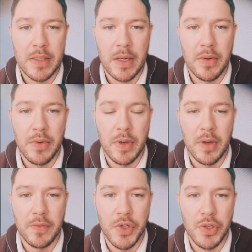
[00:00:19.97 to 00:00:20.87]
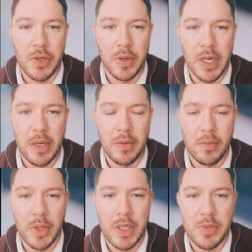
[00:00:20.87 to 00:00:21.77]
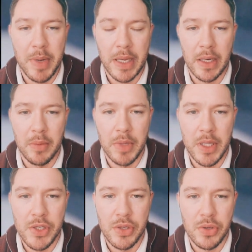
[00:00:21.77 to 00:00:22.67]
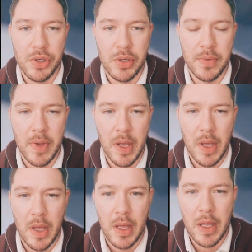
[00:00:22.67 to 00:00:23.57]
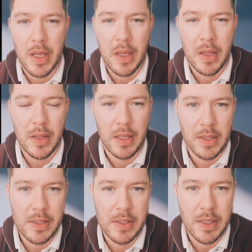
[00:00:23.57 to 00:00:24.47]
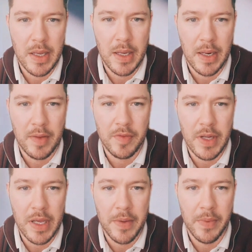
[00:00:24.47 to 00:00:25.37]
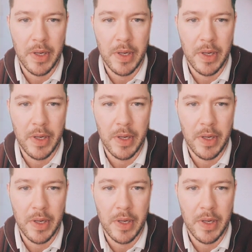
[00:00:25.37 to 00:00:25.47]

So I've just gone in with the speculum and the suction here. I think this is their left ear.